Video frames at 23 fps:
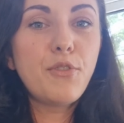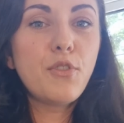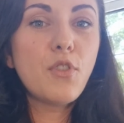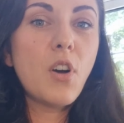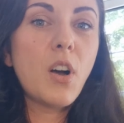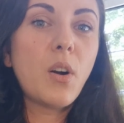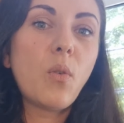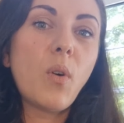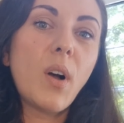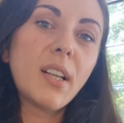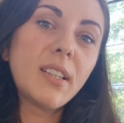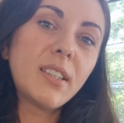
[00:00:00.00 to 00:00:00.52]
you
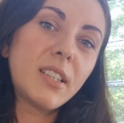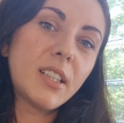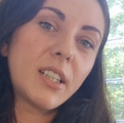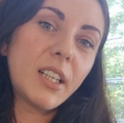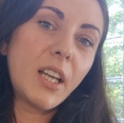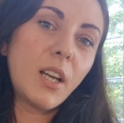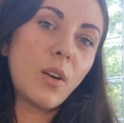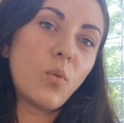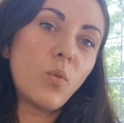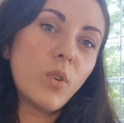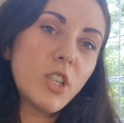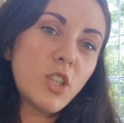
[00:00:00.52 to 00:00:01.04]
are
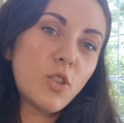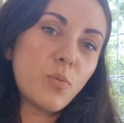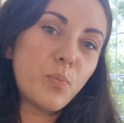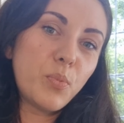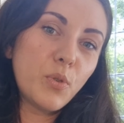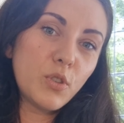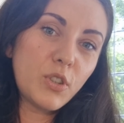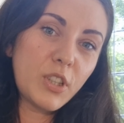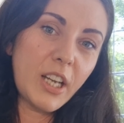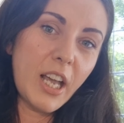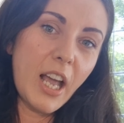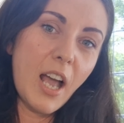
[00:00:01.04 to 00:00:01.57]
wondering which
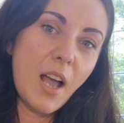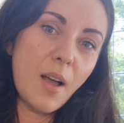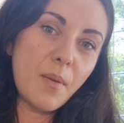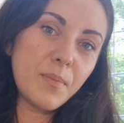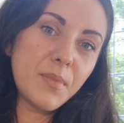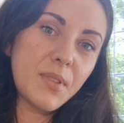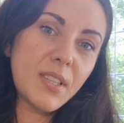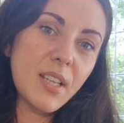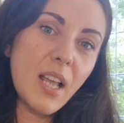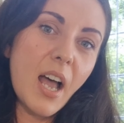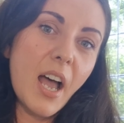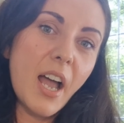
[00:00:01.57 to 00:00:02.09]

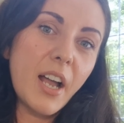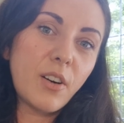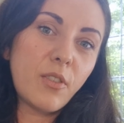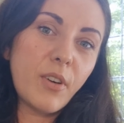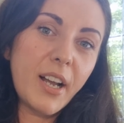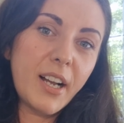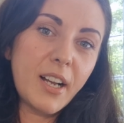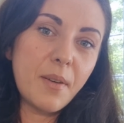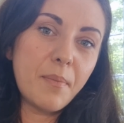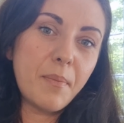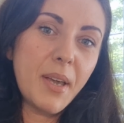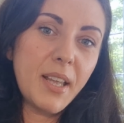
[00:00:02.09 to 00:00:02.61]
bootcamps I
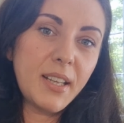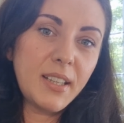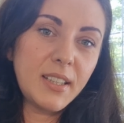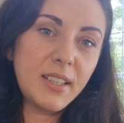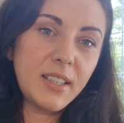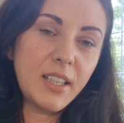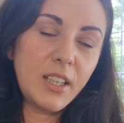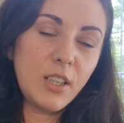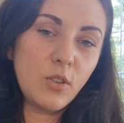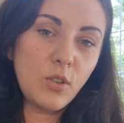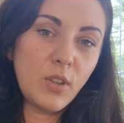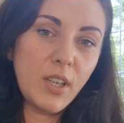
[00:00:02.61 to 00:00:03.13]
recommend in
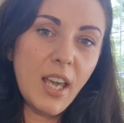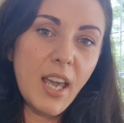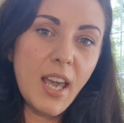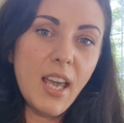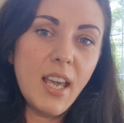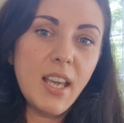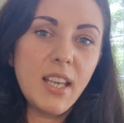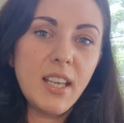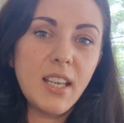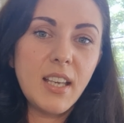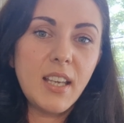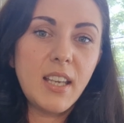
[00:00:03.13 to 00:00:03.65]
the
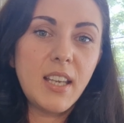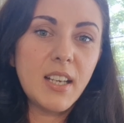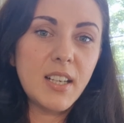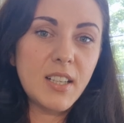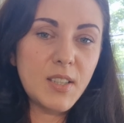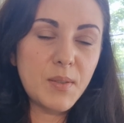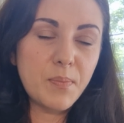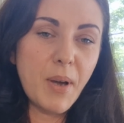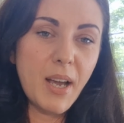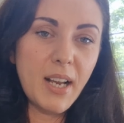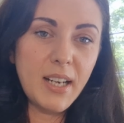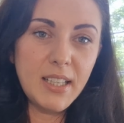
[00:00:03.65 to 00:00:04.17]
UK,
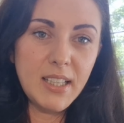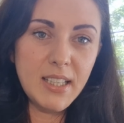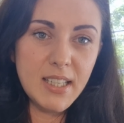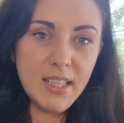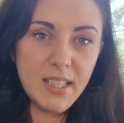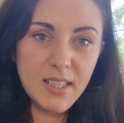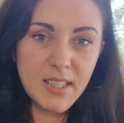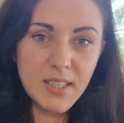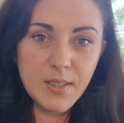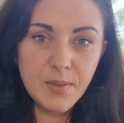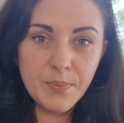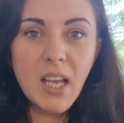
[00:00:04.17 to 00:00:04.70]
here's my
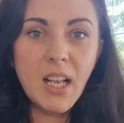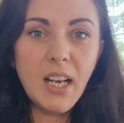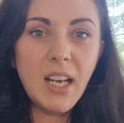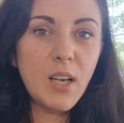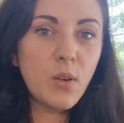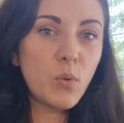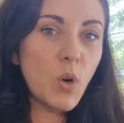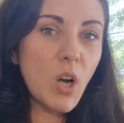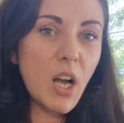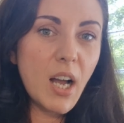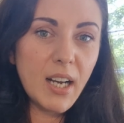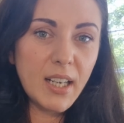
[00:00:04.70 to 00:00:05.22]
list.
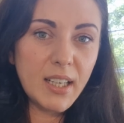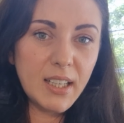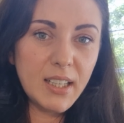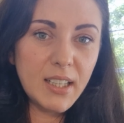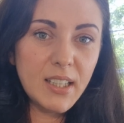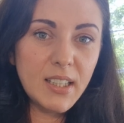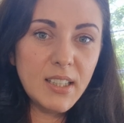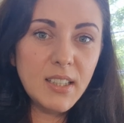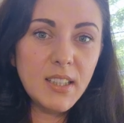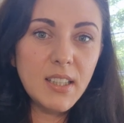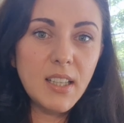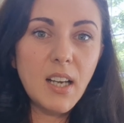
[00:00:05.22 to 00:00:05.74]

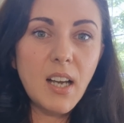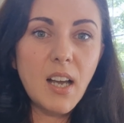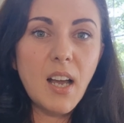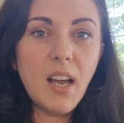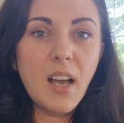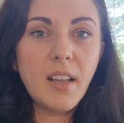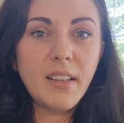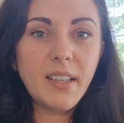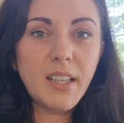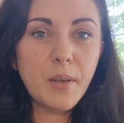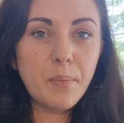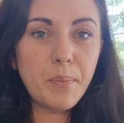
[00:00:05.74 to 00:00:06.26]
Lewagan,
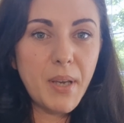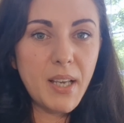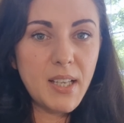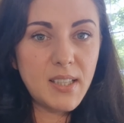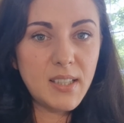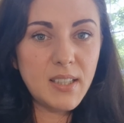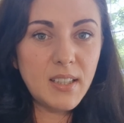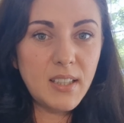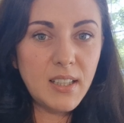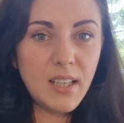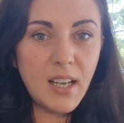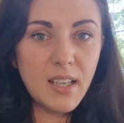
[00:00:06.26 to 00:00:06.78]
they're
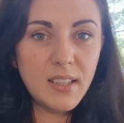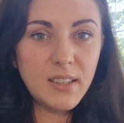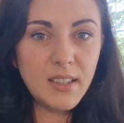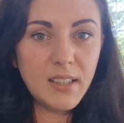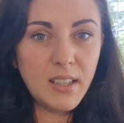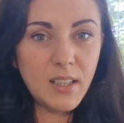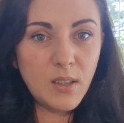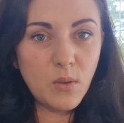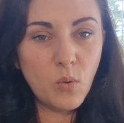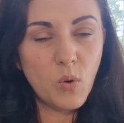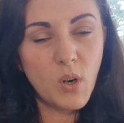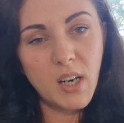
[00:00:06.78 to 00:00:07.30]
based in
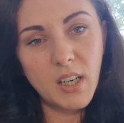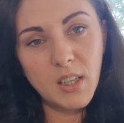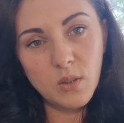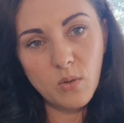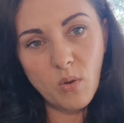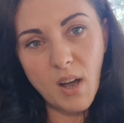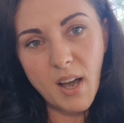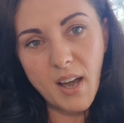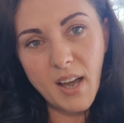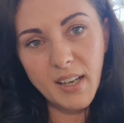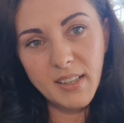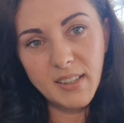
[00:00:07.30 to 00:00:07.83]
London and
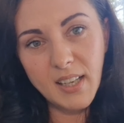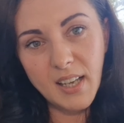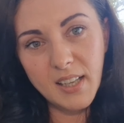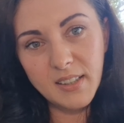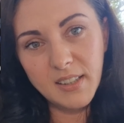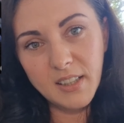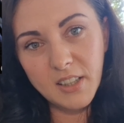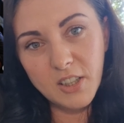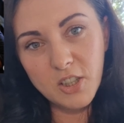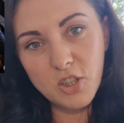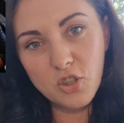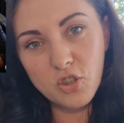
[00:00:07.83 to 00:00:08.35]
worldwide,
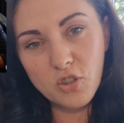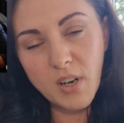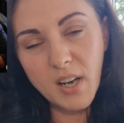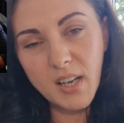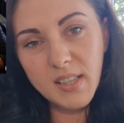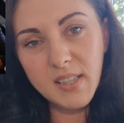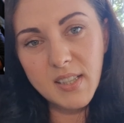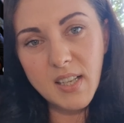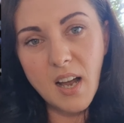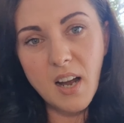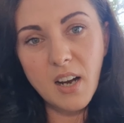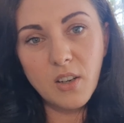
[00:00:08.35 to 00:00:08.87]
and their
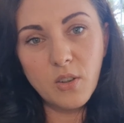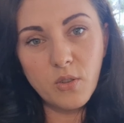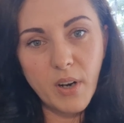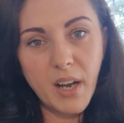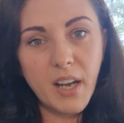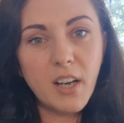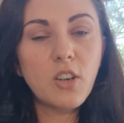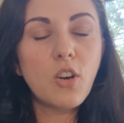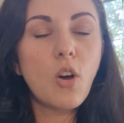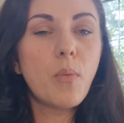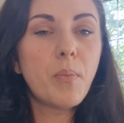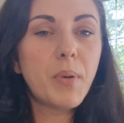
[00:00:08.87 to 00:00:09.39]
strengths are
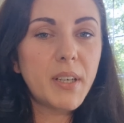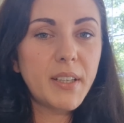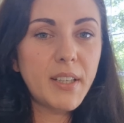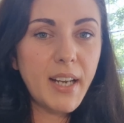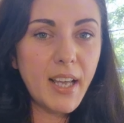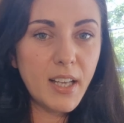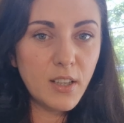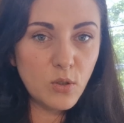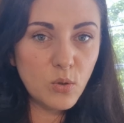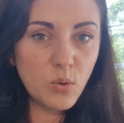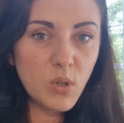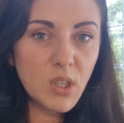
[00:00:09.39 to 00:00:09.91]
great global
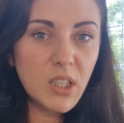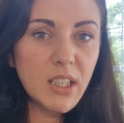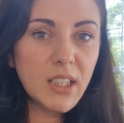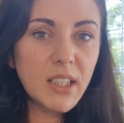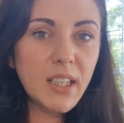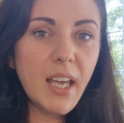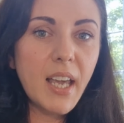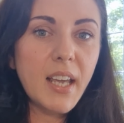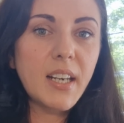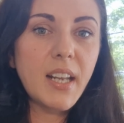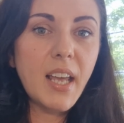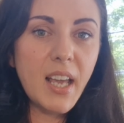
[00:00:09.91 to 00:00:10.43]
network
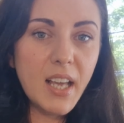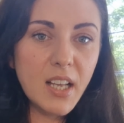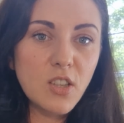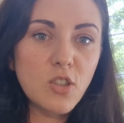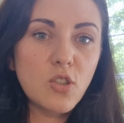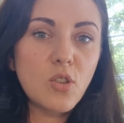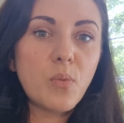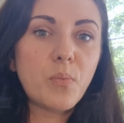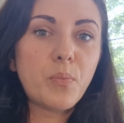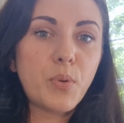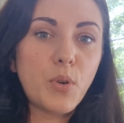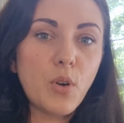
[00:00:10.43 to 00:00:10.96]
and
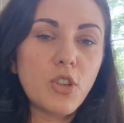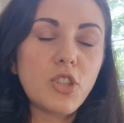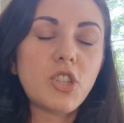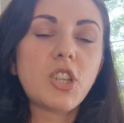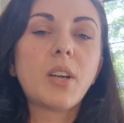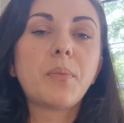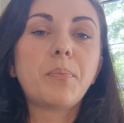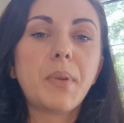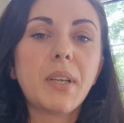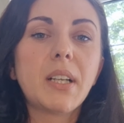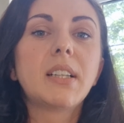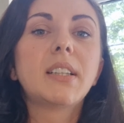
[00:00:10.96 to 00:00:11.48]
hands-on
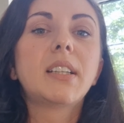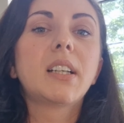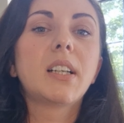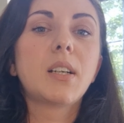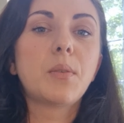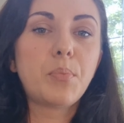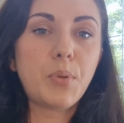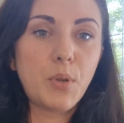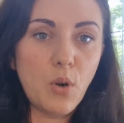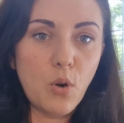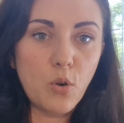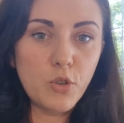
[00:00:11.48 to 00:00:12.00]
project building
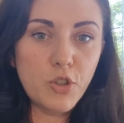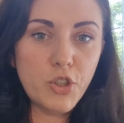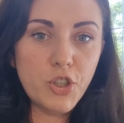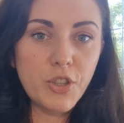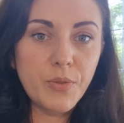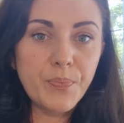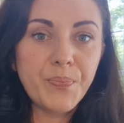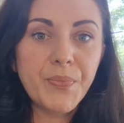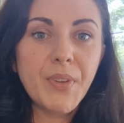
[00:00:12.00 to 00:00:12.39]
approach.